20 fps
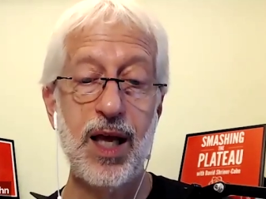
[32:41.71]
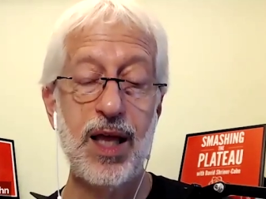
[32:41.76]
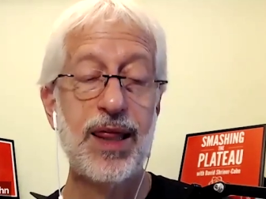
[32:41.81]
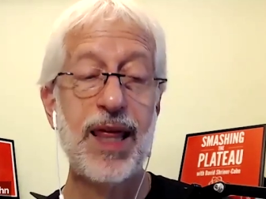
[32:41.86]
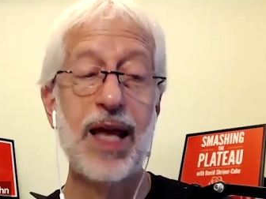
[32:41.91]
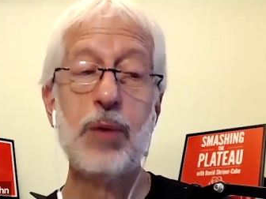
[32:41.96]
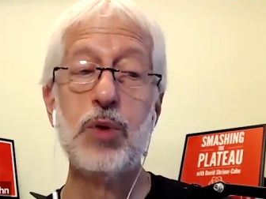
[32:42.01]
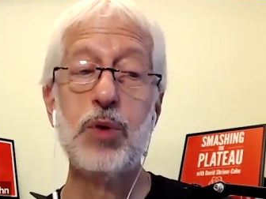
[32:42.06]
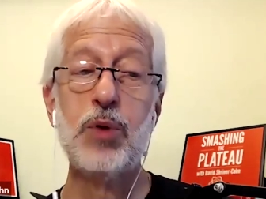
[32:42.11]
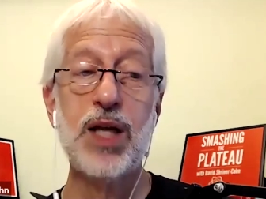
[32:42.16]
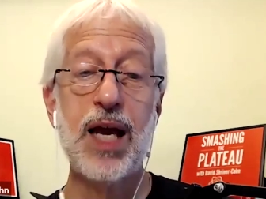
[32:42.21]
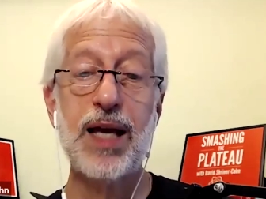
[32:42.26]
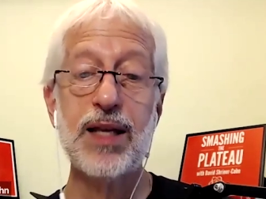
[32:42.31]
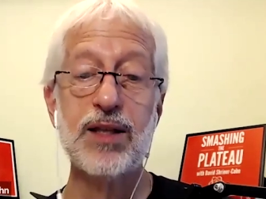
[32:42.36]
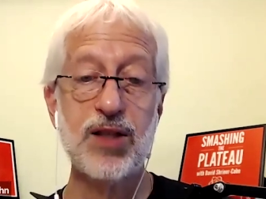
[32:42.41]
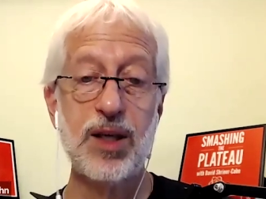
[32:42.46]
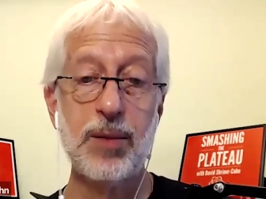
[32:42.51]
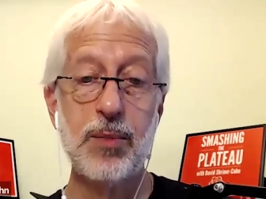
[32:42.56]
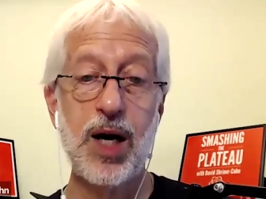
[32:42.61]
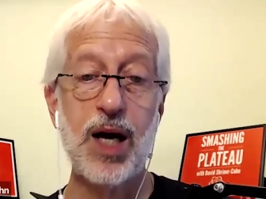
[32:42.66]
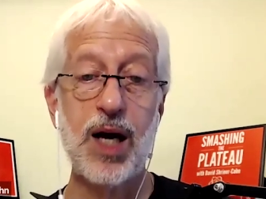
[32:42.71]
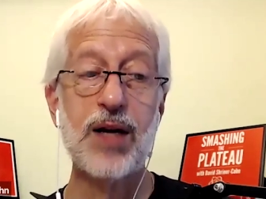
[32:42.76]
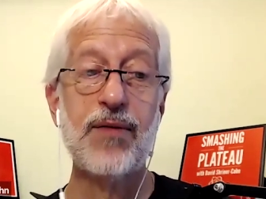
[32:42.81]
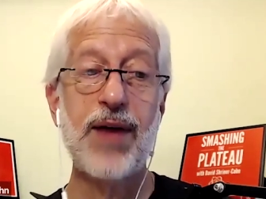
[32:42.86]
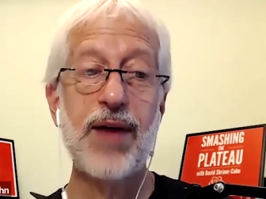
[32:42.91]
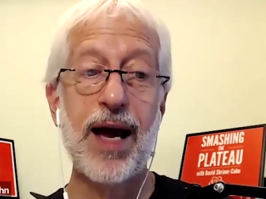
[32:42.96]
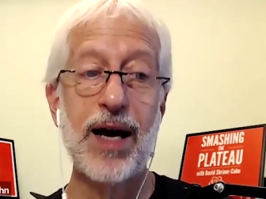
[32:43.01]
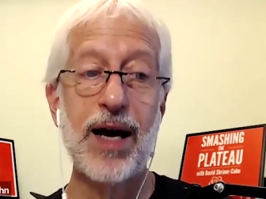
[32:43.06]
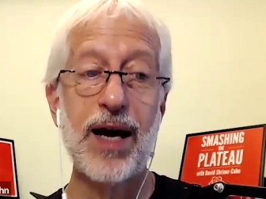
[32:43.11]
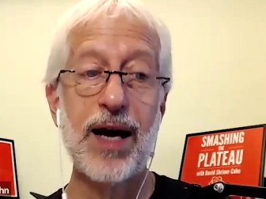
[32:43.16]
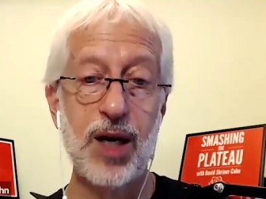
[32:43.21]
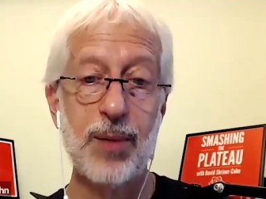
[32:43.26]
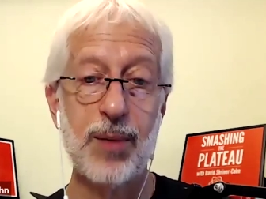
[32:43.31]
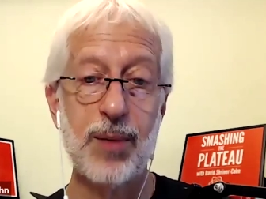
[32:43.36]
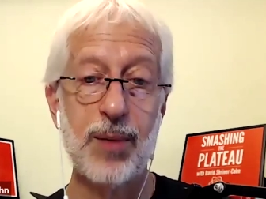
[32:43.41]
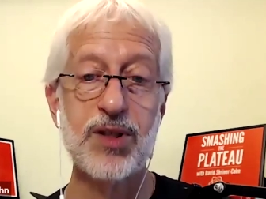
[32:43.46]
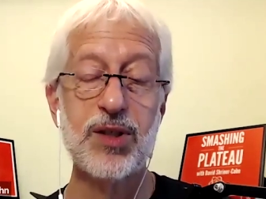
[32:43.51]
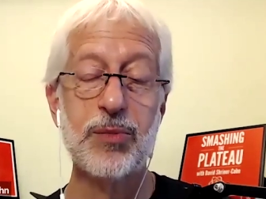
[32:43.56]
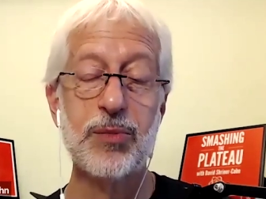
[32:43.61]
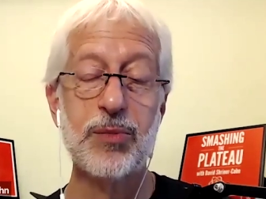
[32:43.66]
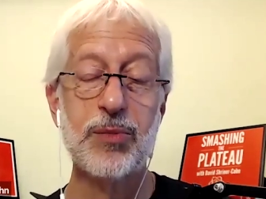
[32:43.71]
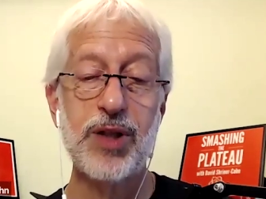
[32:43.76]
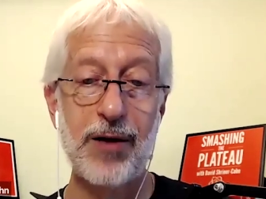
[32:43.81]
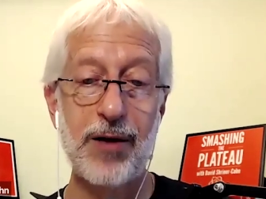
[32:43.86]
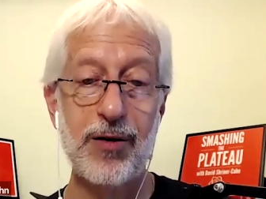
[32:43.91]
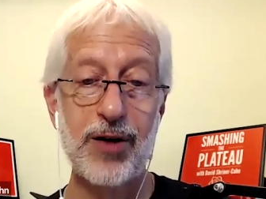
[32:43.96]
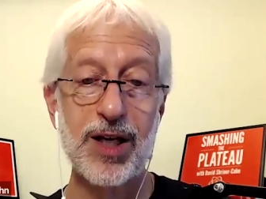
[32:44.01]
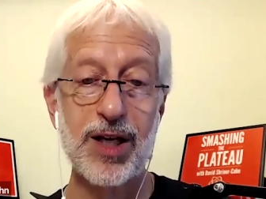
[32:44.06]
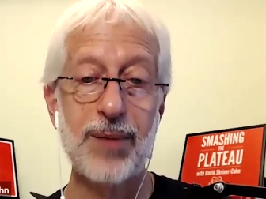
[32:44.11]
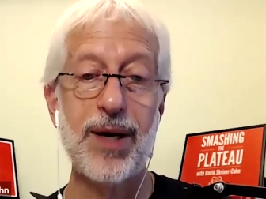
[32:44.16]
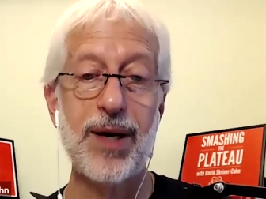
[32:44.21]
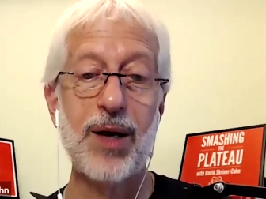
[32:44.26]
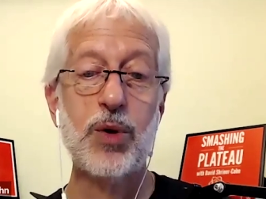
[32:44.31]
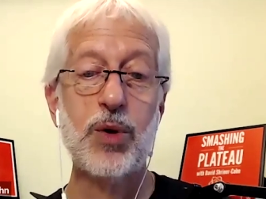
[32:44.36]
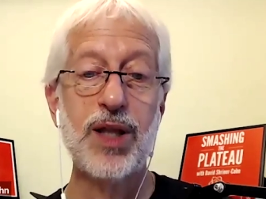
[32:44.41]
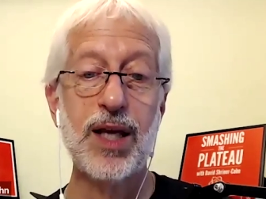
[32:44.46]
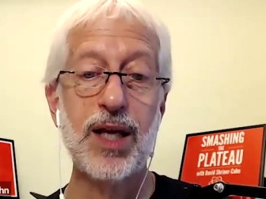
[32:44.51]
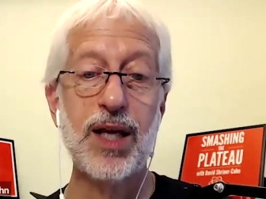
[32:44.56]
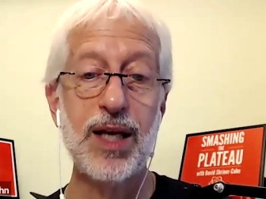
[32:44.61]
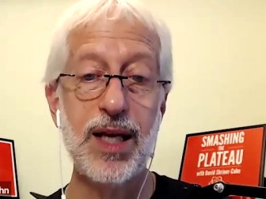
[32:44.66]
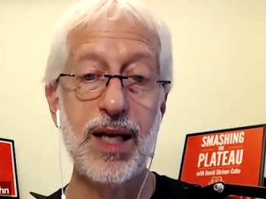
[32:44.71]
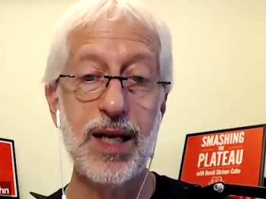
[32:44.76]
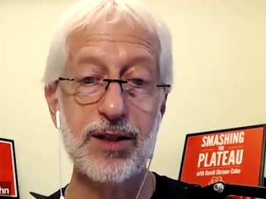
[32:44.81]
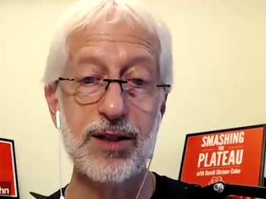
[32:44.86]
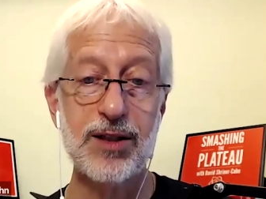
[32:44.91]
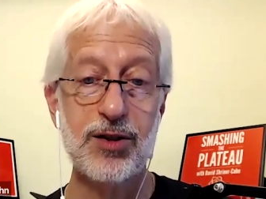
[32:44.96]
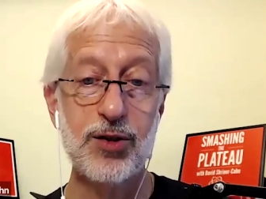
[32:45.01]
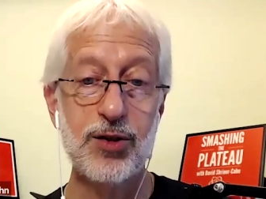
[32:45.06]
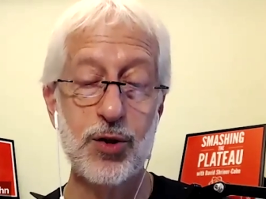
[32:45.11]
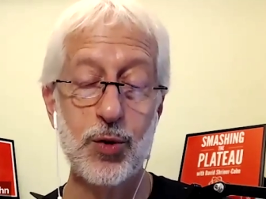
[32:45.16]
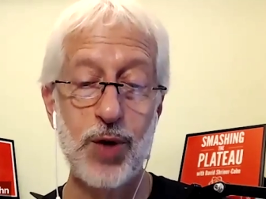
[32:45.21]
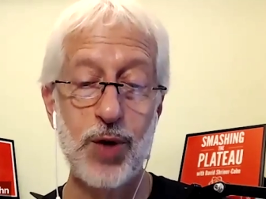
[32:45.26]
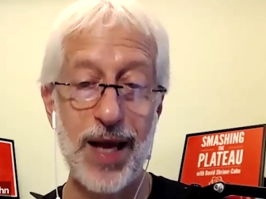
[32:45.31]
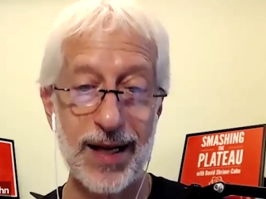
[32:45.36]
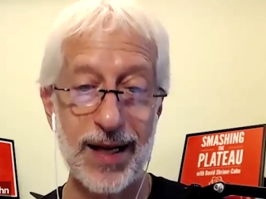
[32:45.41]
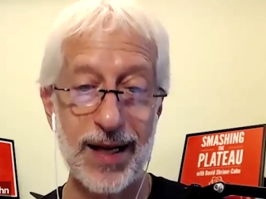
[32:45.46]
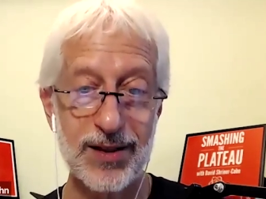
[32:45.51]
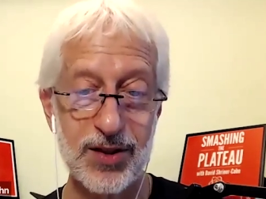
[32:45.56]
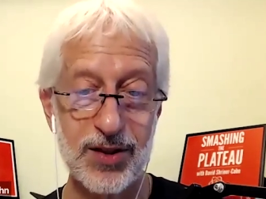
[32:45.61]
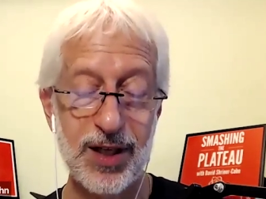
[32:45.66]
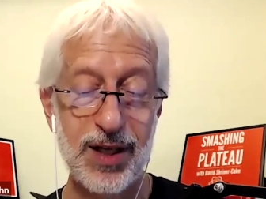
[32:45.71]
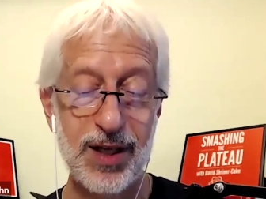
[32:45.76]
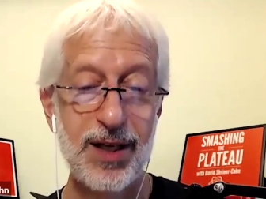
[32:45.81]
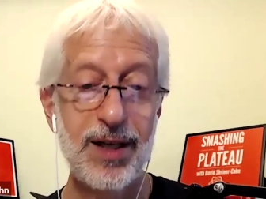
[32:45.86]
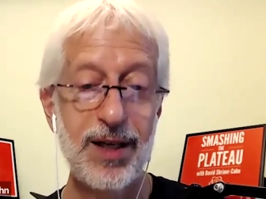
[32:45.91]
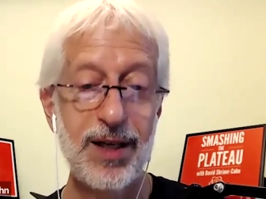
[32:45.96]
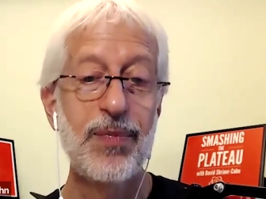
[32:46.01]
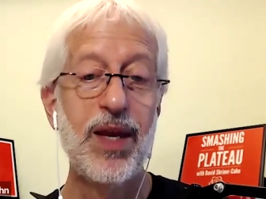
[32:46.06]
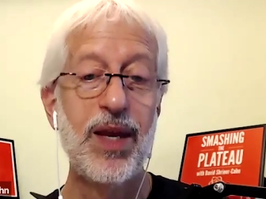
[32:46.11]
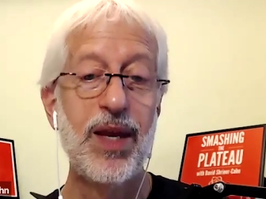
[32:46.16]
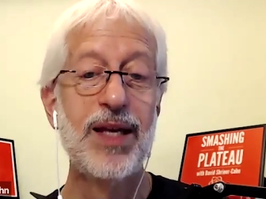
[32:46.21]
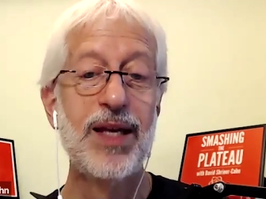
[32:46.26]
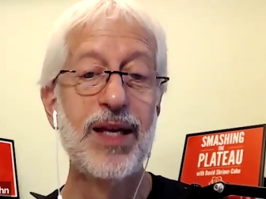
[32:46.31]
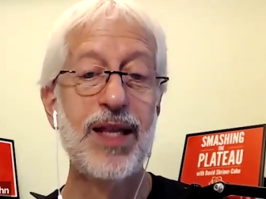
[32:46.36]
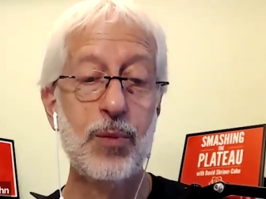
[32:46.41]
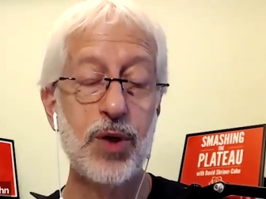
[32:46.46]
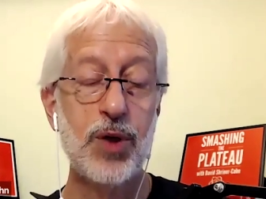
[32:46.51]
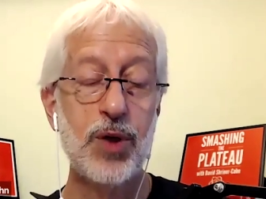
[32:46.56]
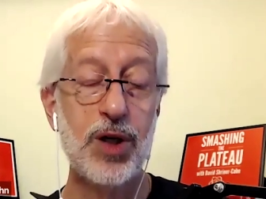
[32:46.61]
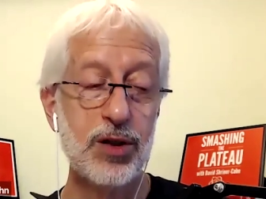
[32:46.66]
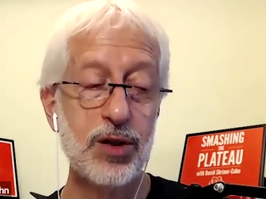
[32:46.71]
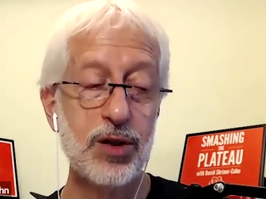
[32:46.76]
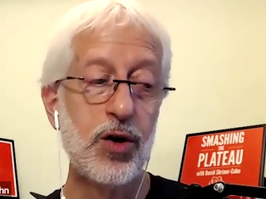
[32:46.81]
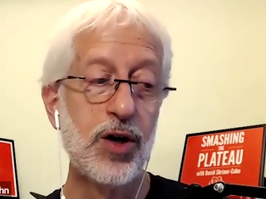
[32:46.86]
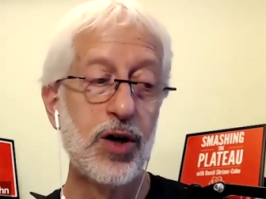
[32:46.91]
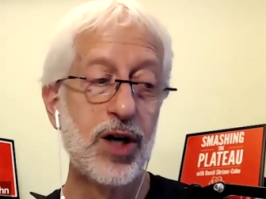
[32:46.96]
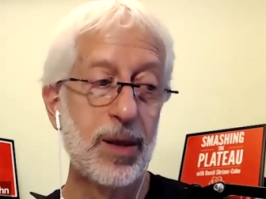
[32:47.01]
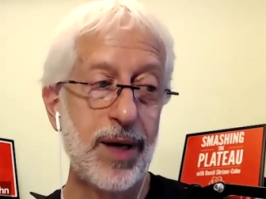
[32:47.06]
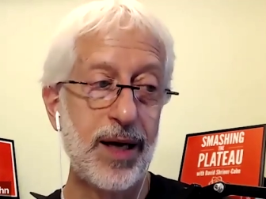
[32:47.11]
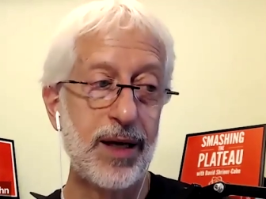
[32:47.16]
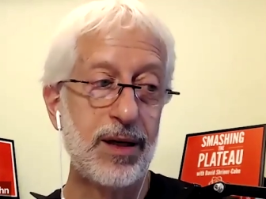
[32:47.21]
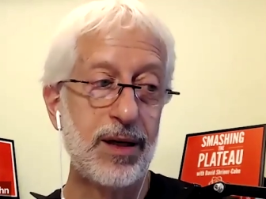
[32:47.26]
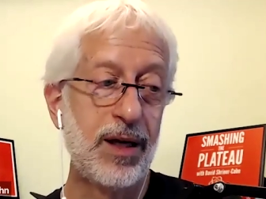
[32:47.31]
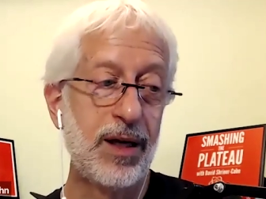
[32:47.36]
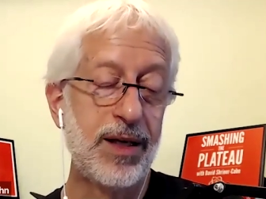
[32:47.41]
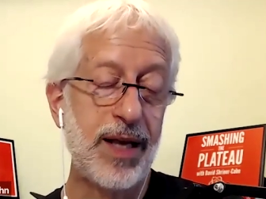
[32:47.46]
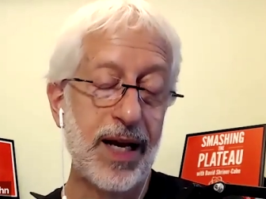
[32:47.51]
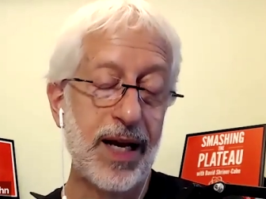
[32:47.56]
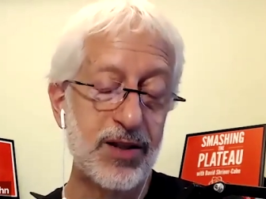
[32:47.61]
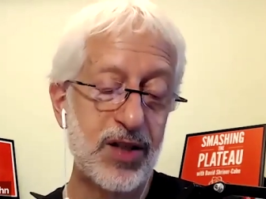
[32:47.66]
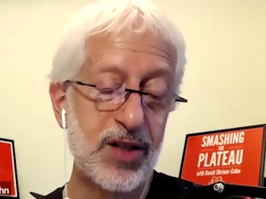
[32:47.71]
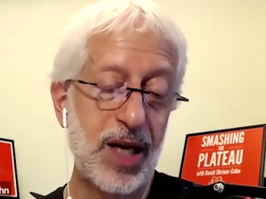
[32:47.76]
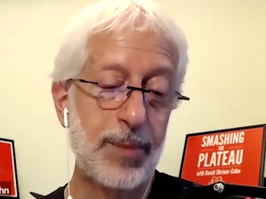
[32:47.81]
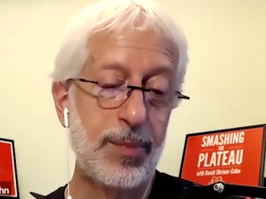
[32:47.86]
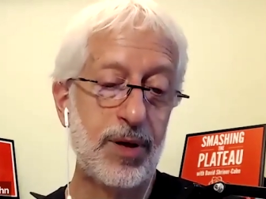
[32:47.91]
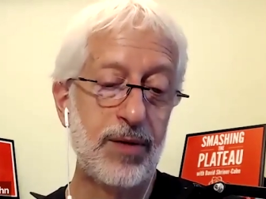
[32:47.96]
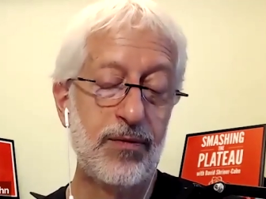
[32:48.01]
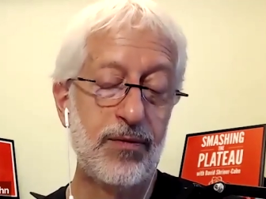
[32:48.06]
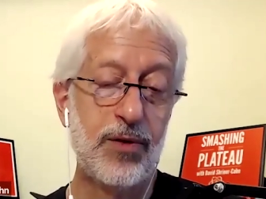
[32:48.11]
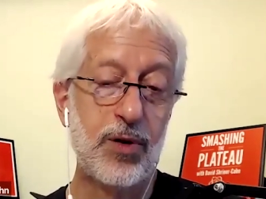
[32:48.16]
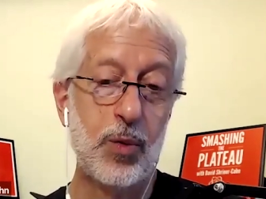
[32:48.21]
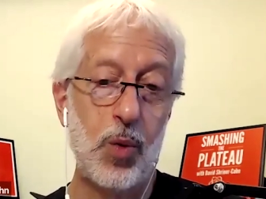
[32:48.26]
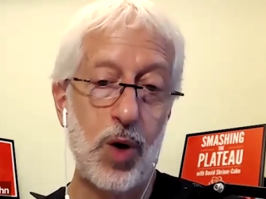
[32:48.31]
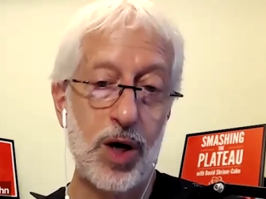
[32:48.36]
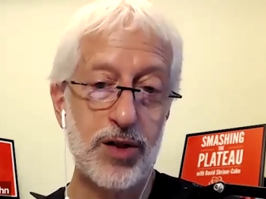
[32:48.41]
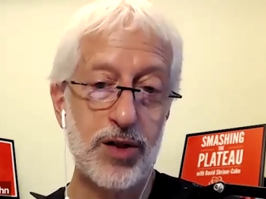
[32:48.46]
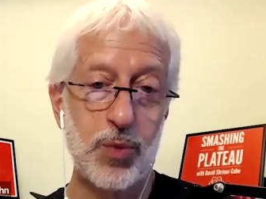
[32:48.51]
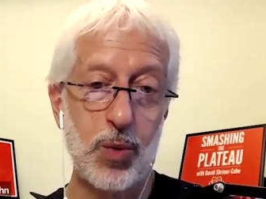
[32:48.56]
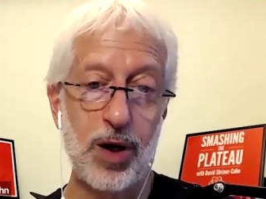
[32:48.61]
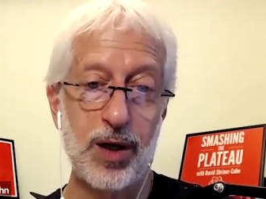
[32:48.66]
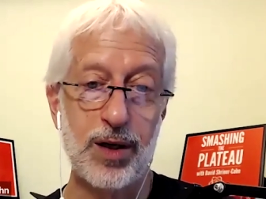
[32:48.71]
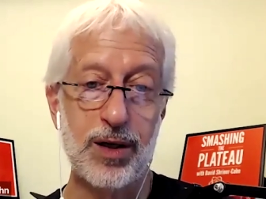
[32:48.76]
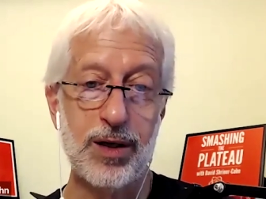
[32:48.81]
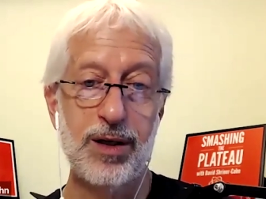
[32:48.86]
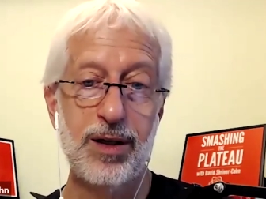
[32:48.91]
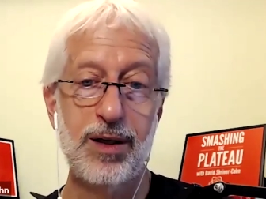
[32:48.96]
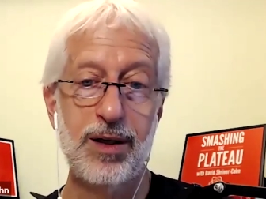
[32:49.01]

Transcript: They would get some kind of outcome and some clarity about what they needed to do next, and then we could talk about a next step if there was one.